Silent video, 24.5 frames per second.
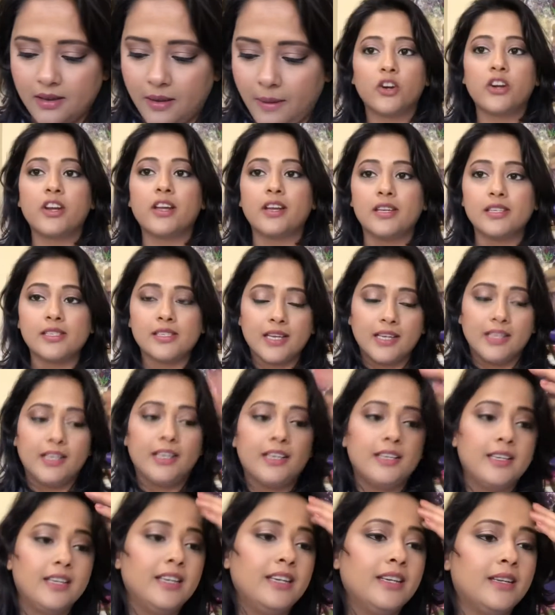Sorry guys, I
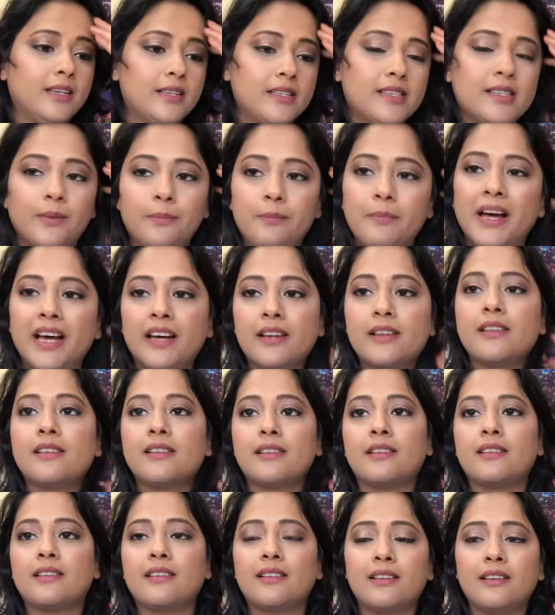did need some MAC
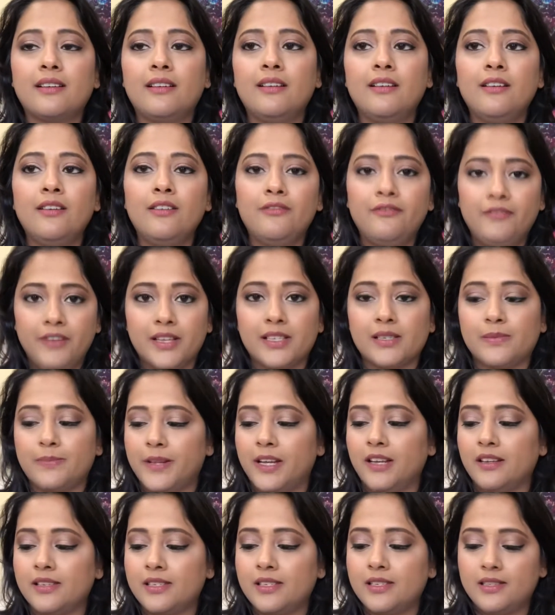Fix
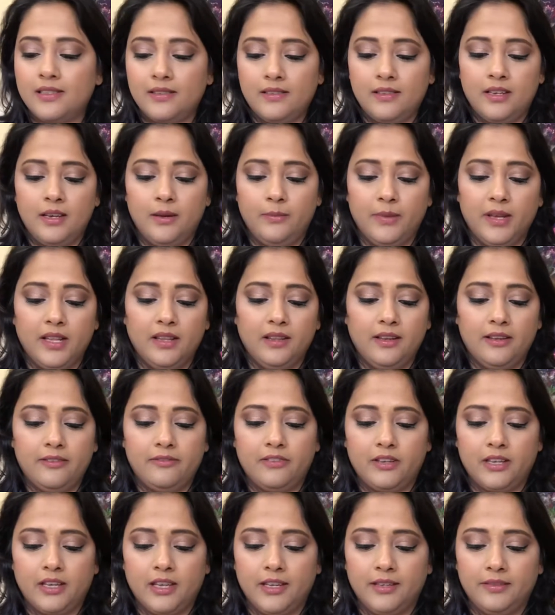Plus in my life
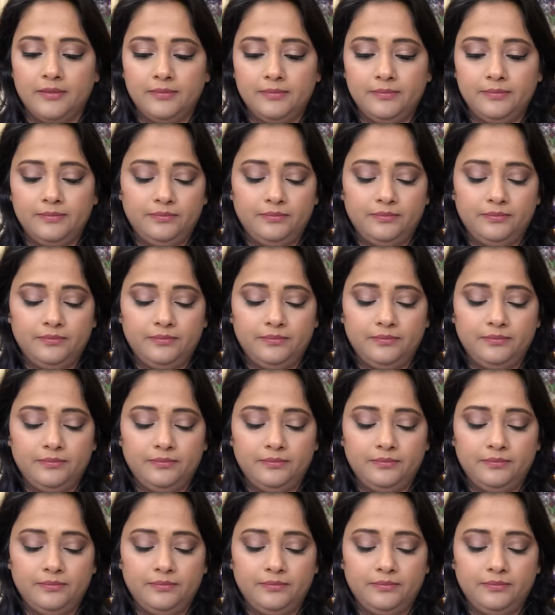again,